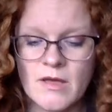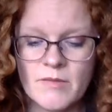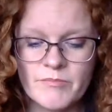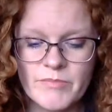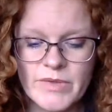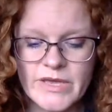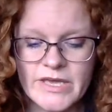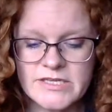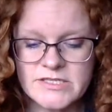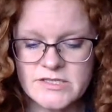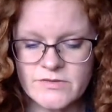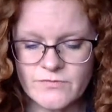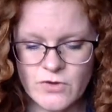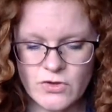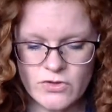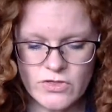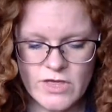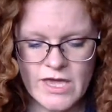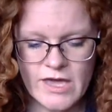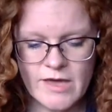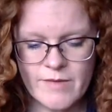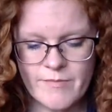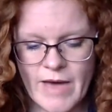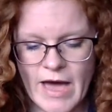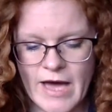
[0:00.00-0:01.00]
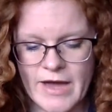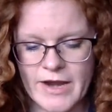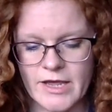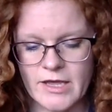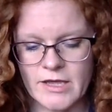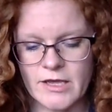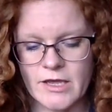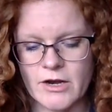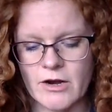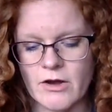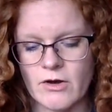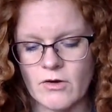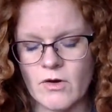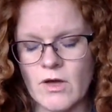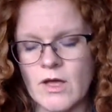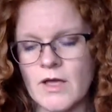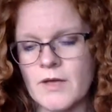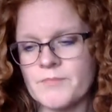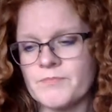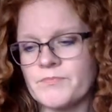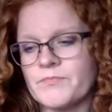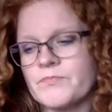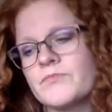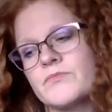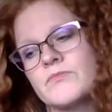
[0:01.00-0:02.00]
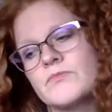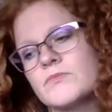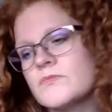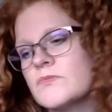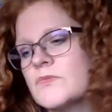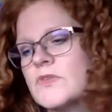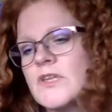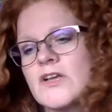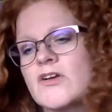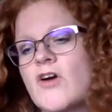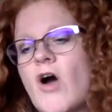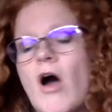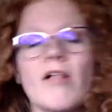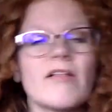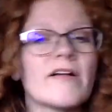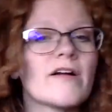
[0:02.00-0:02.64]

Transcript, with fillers: Because if you think about it, you know, call